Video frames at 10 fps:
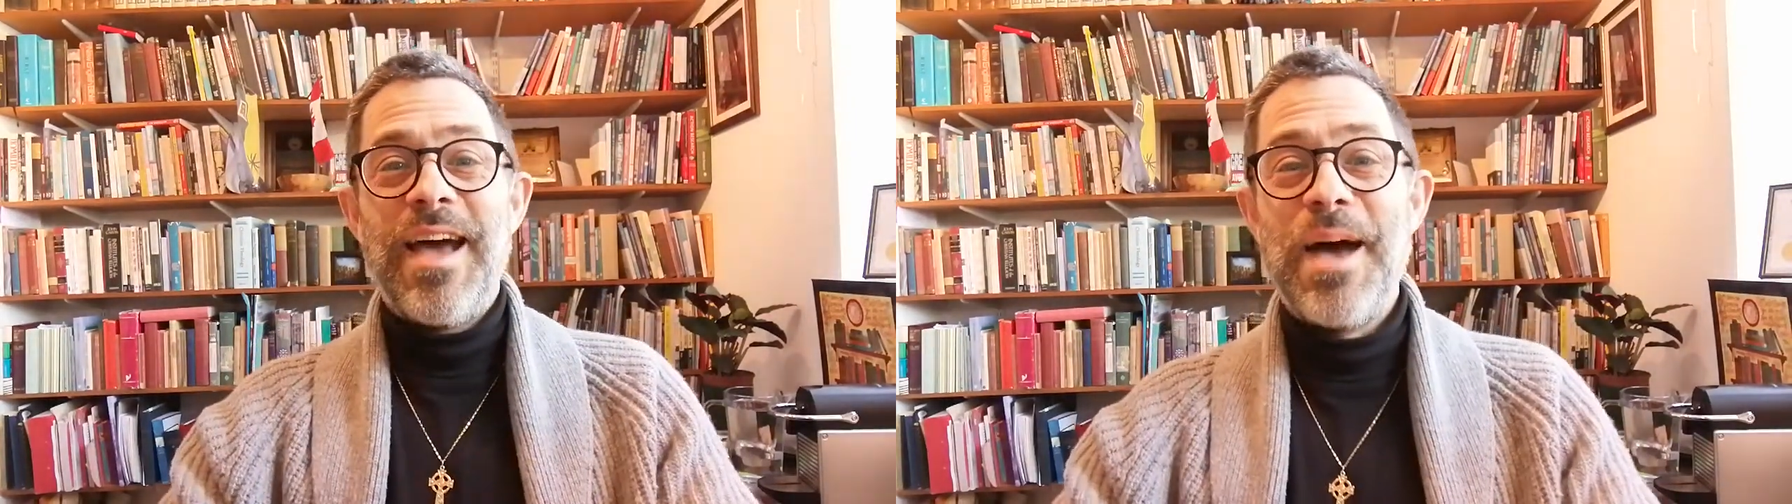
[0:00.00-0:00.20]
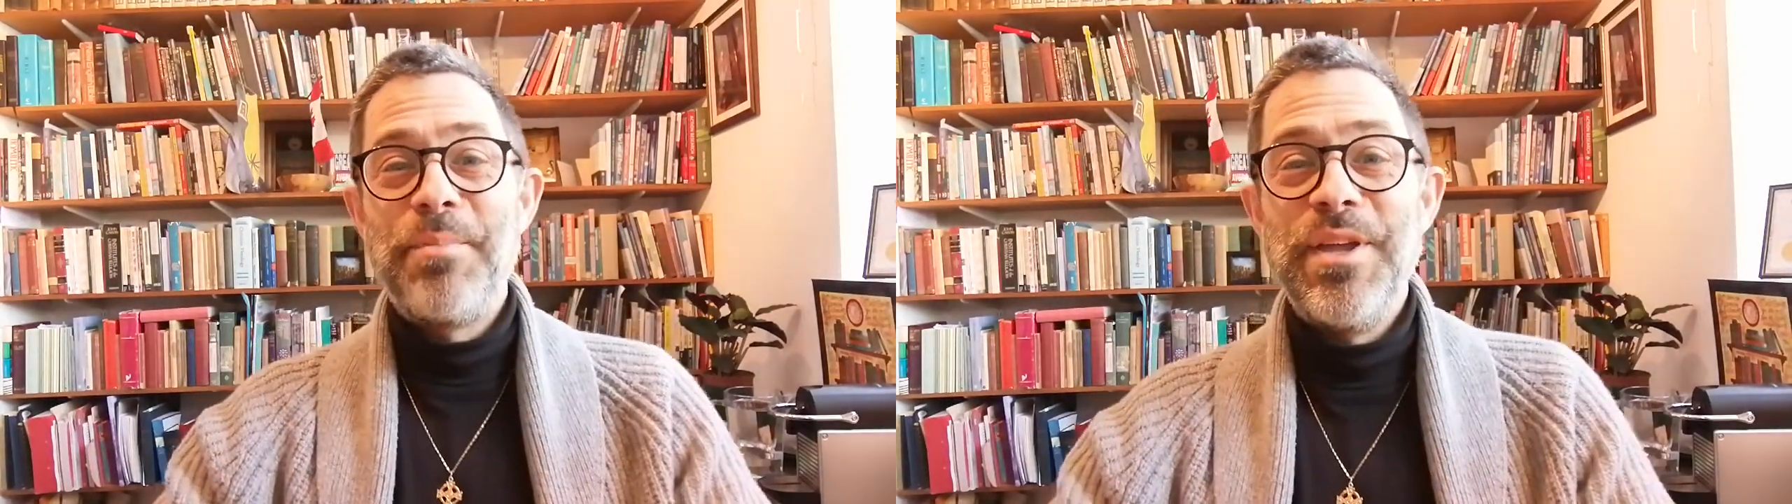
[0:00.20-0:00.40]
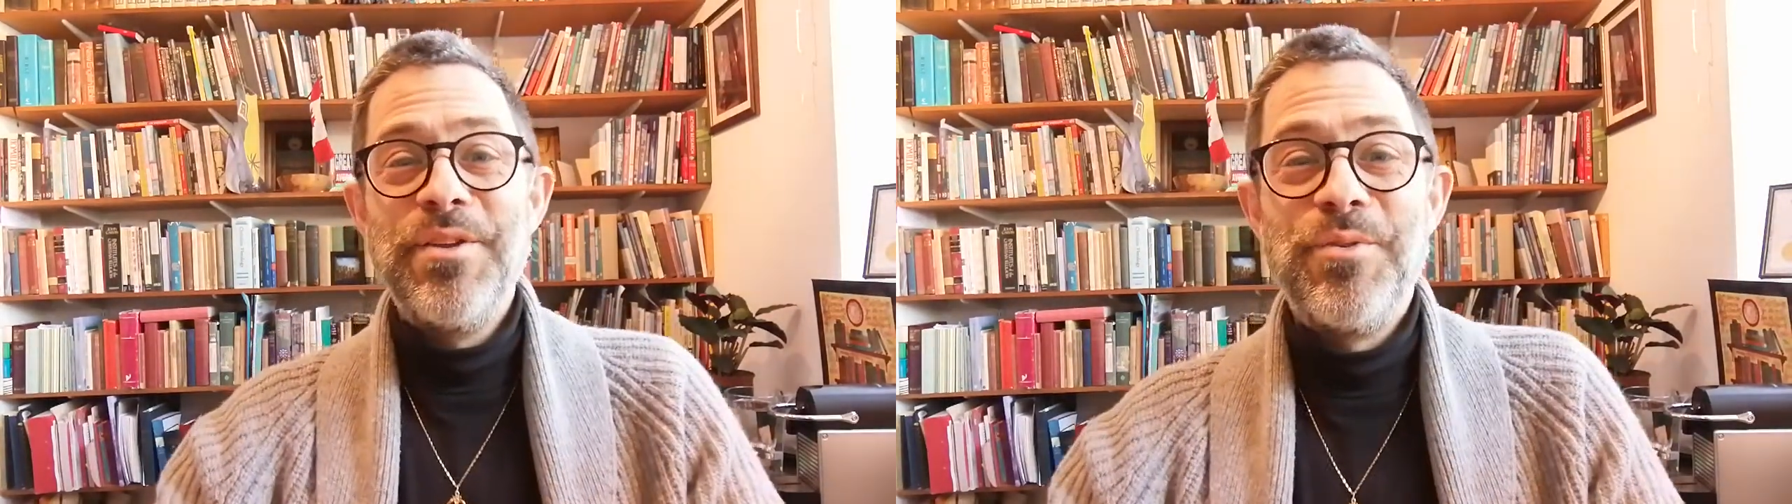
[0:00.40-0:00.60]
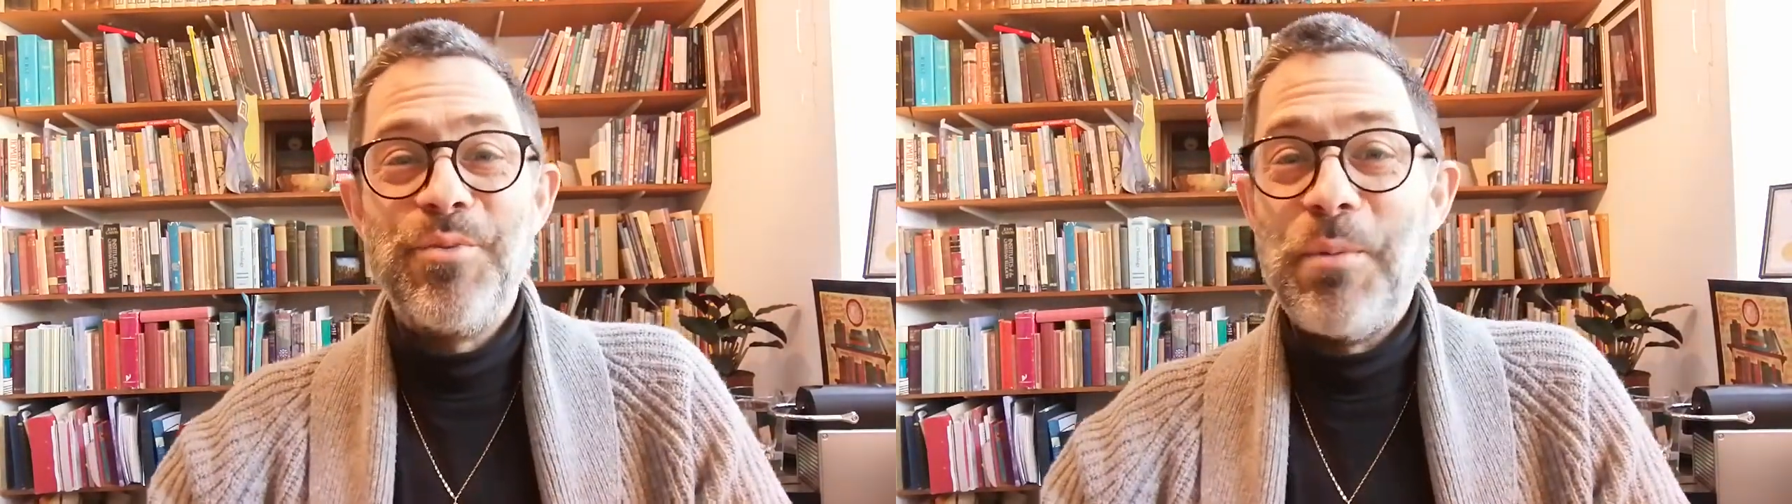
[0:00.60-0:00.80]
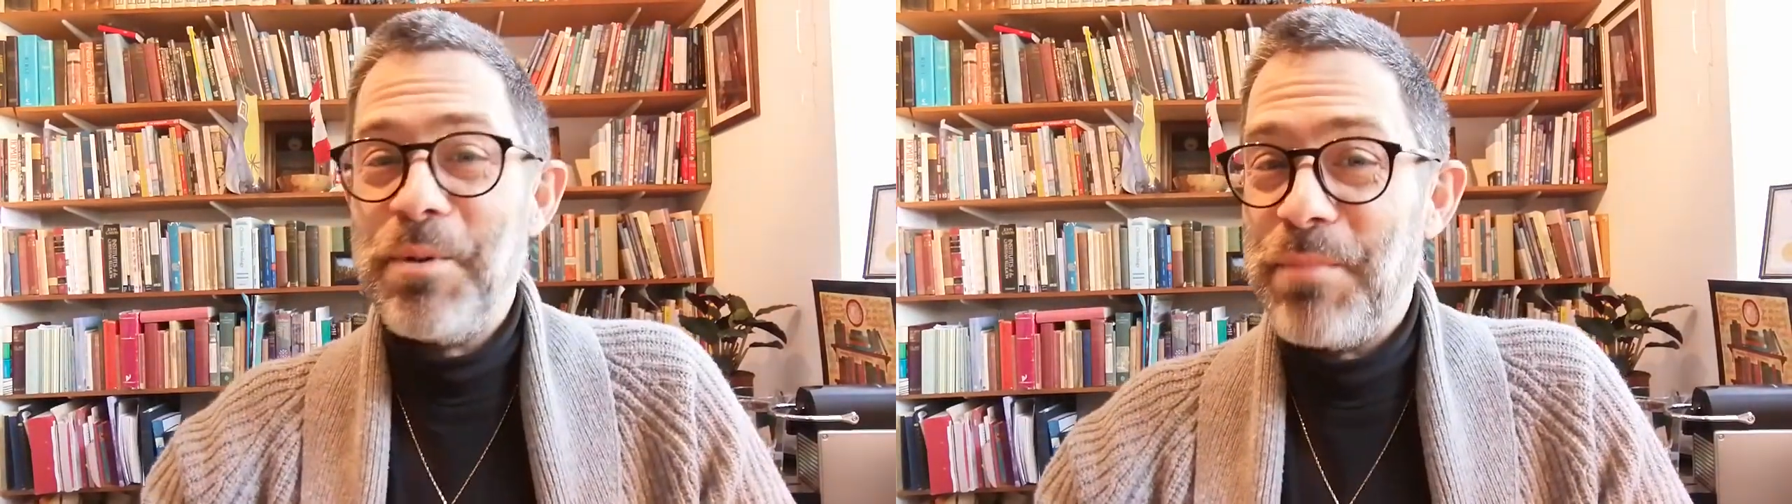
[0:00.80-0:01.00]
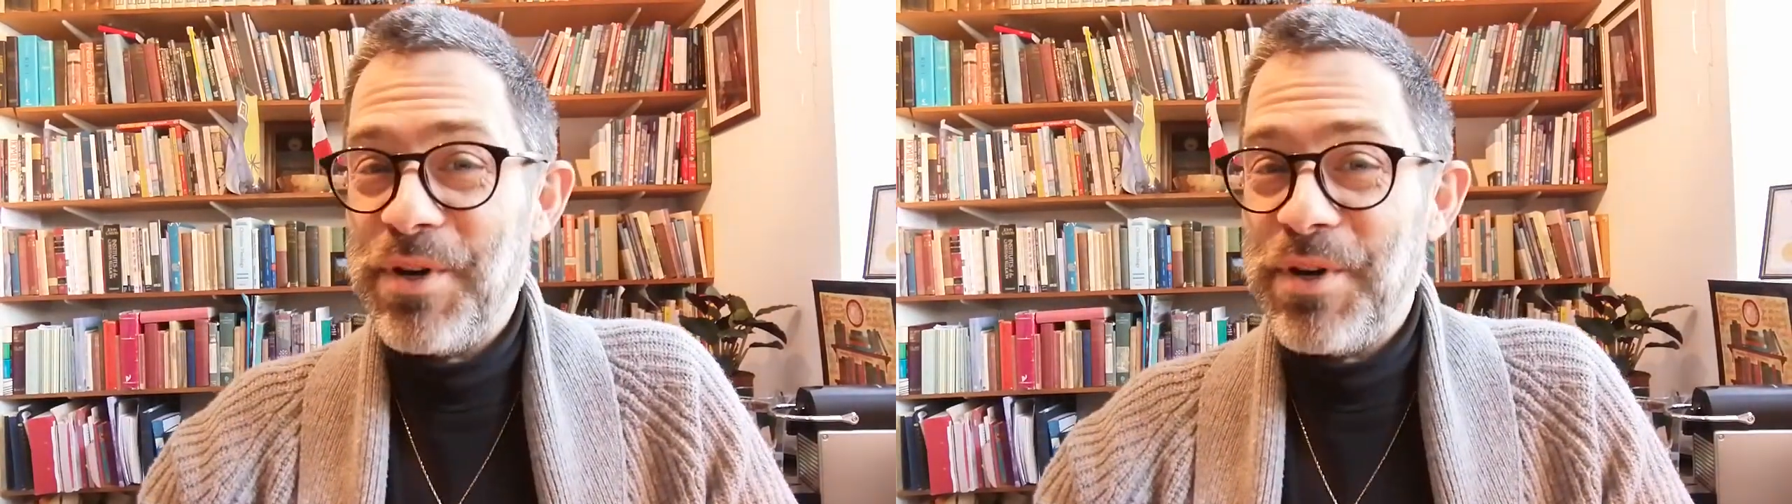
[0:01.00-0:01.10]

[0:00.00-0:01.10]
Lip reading: Happy Robert